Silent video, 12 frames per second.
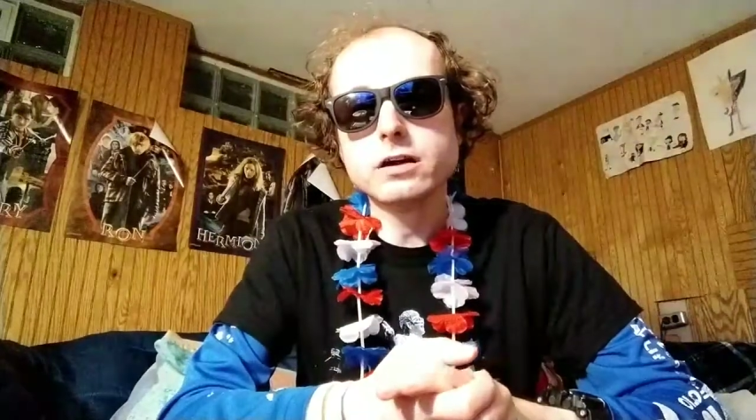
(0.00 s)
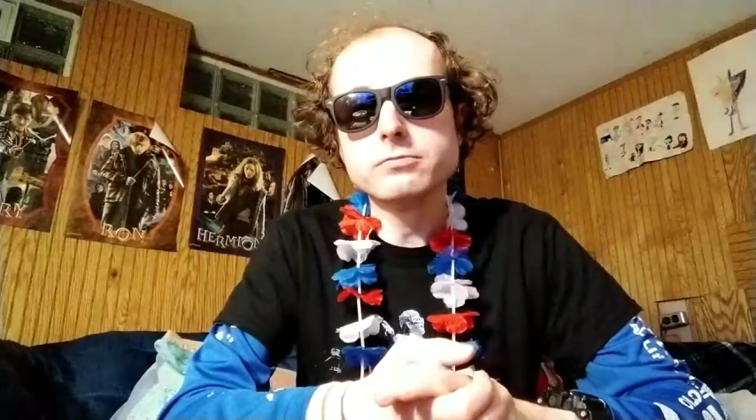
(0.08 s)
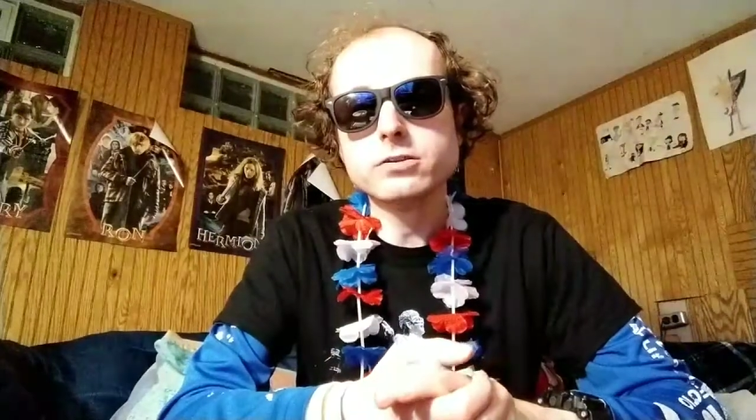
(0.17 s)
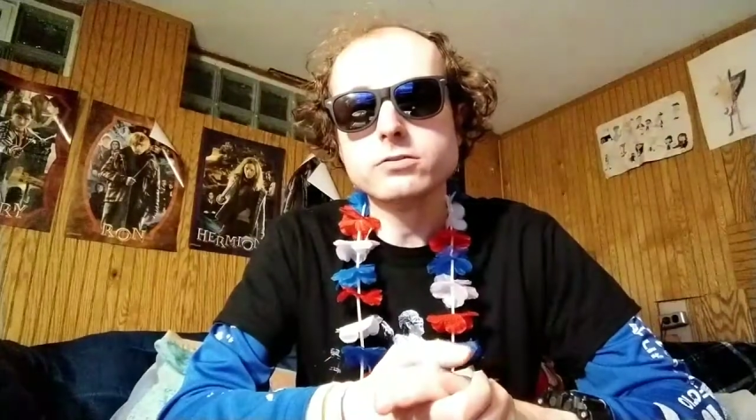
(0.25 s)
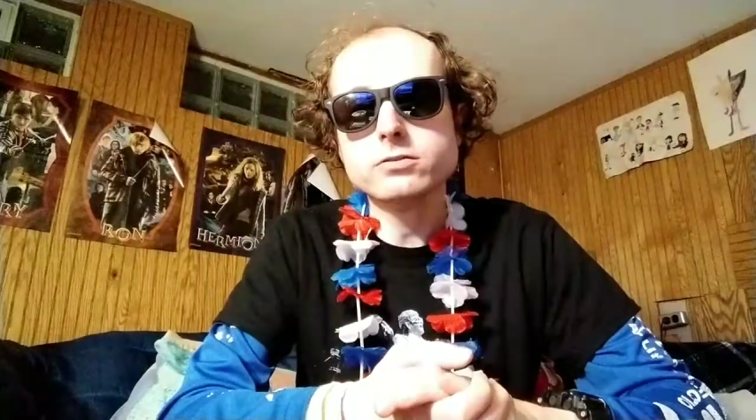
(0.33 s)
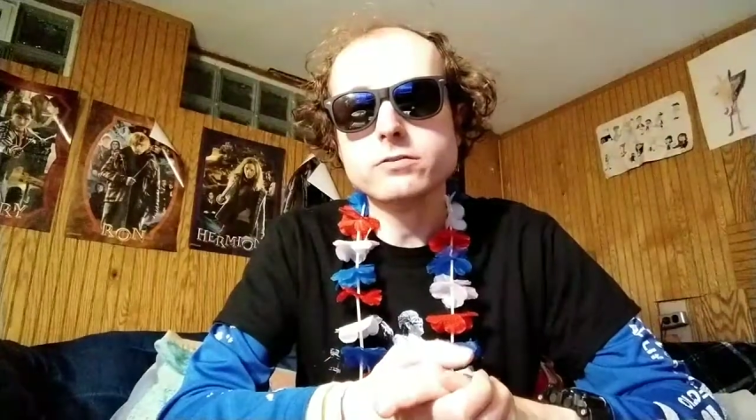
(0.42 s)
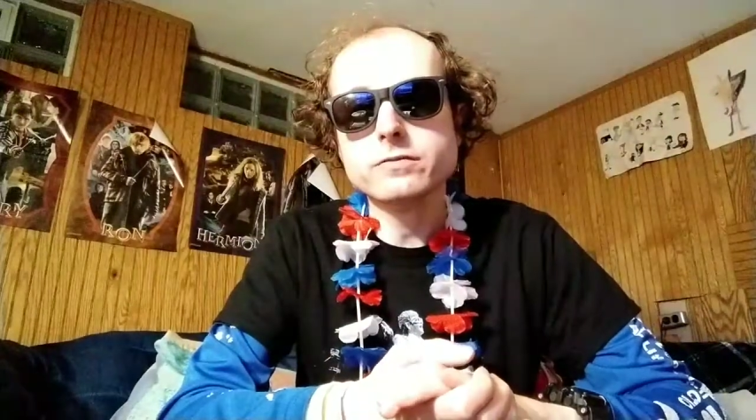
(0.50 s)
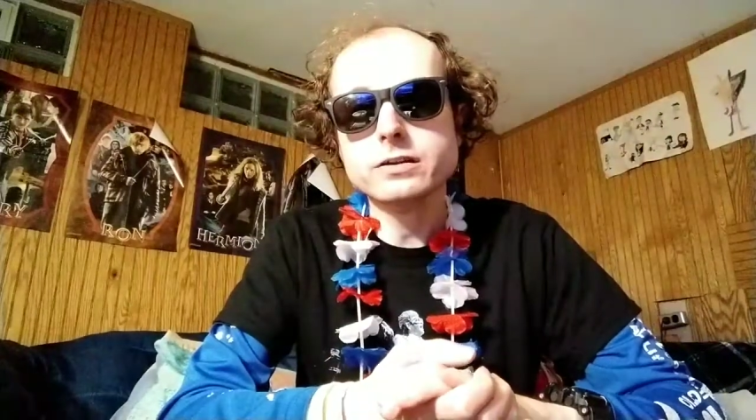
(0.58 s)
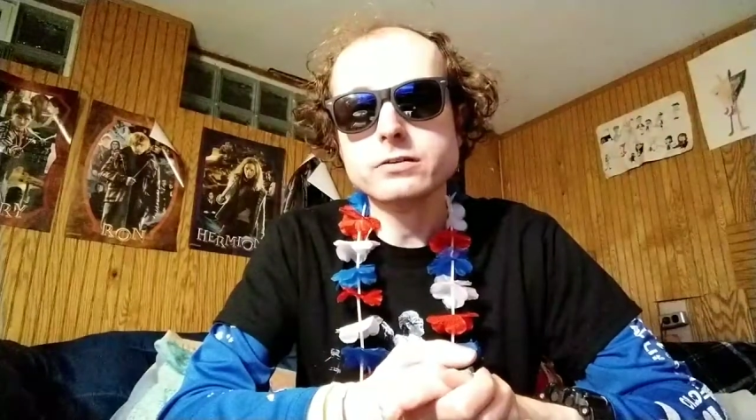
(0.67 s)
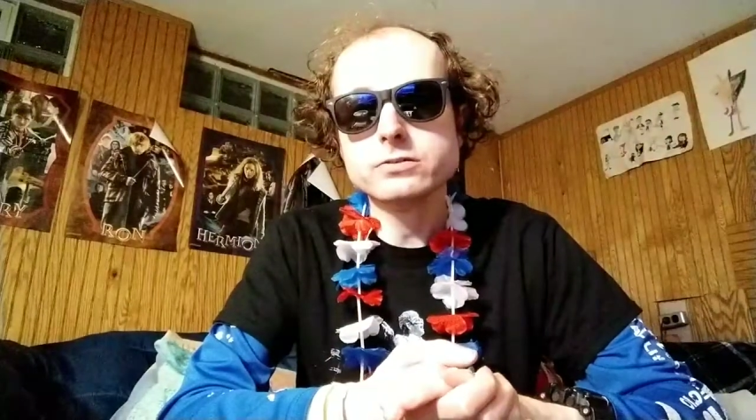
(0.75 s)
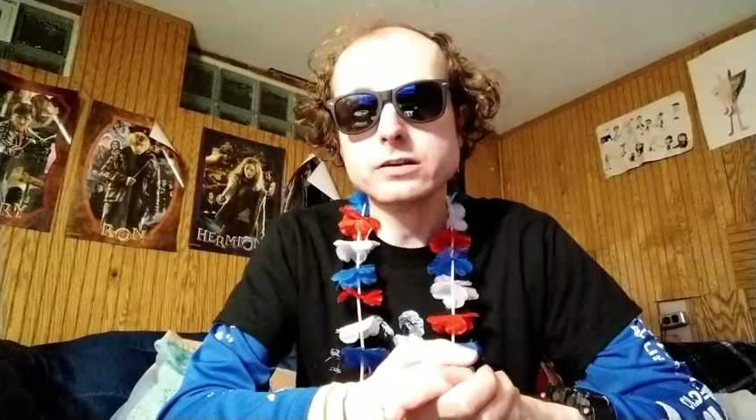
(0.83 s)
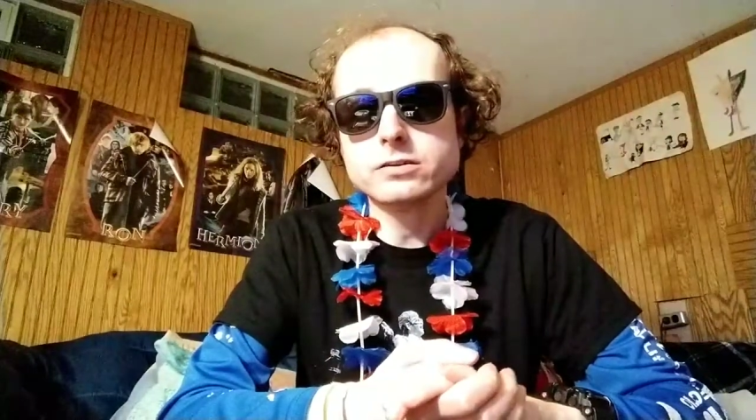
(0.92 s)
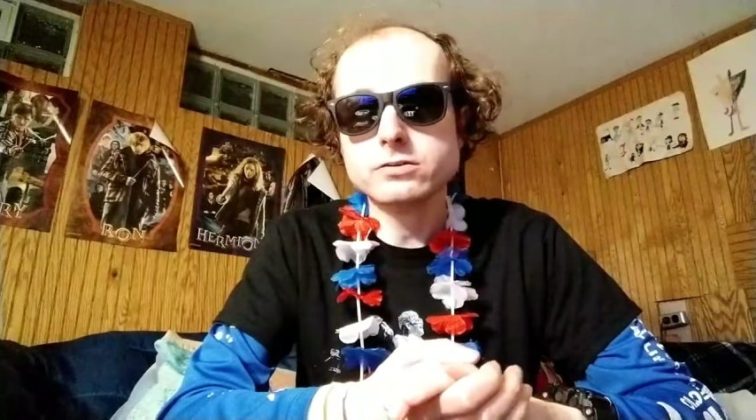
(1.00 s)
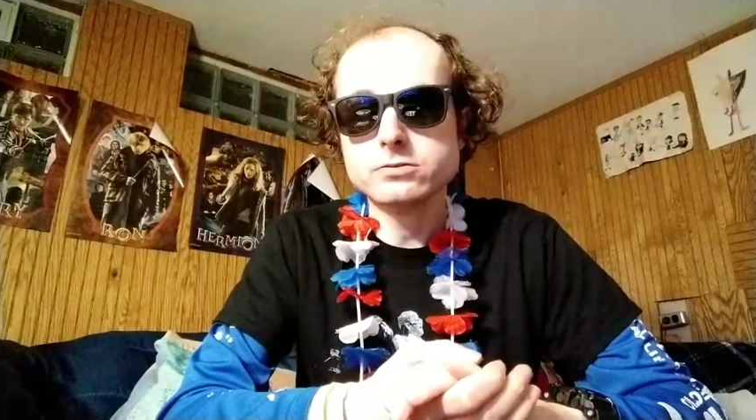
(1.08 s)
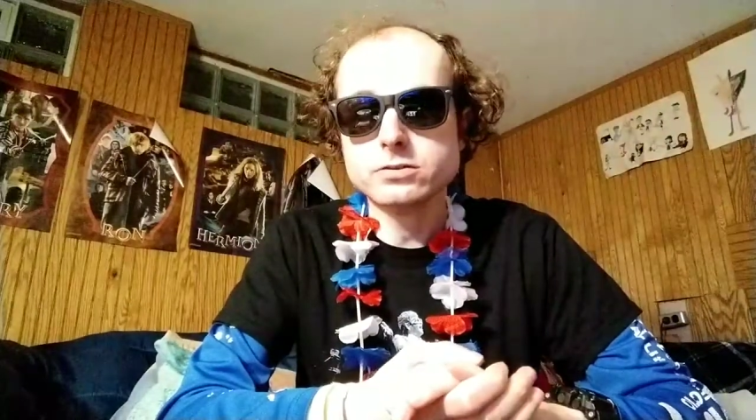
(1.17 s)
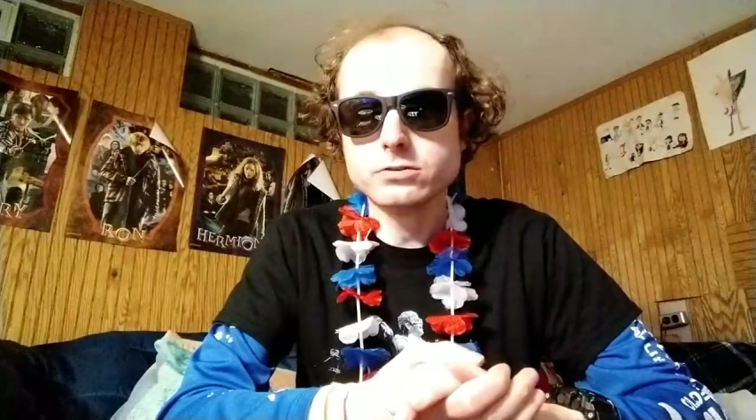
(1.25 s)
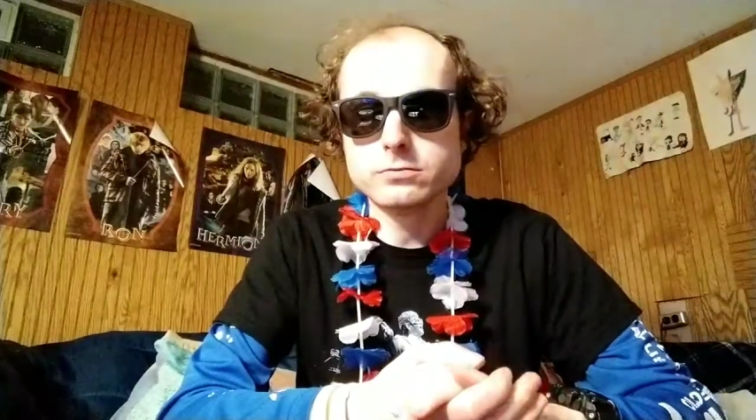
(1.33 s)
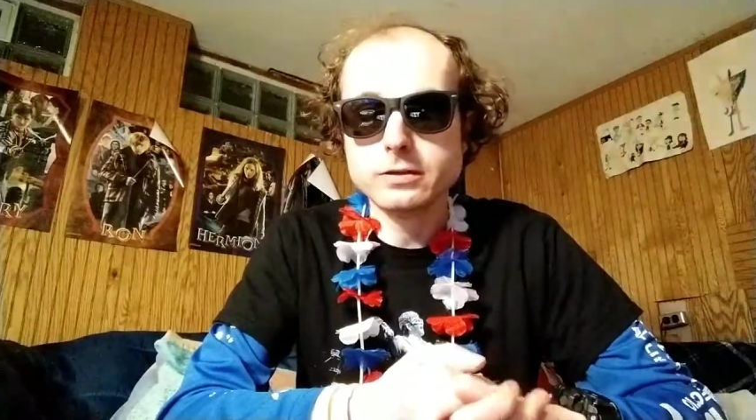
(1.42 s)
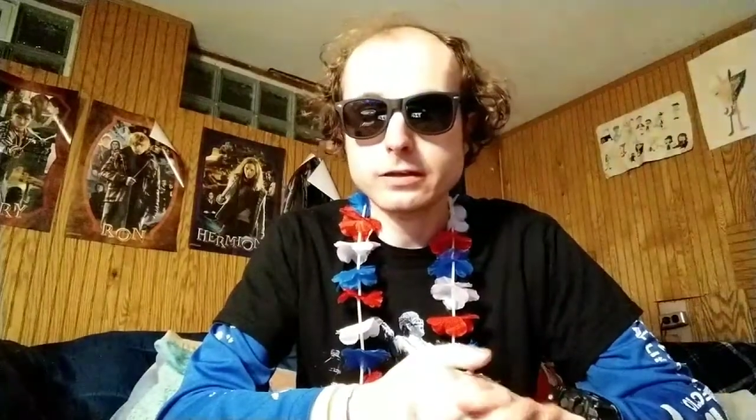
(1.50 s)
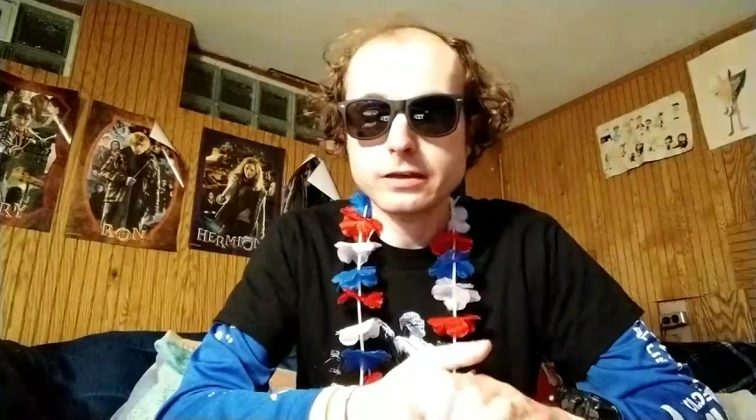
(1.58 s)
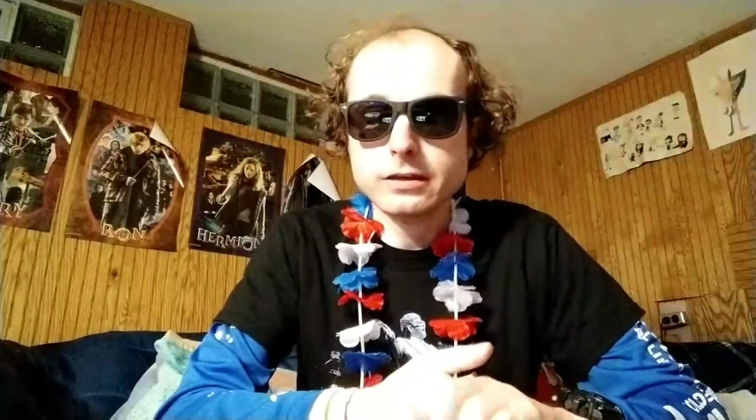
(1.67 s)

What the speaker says: upload their videos on YouTube.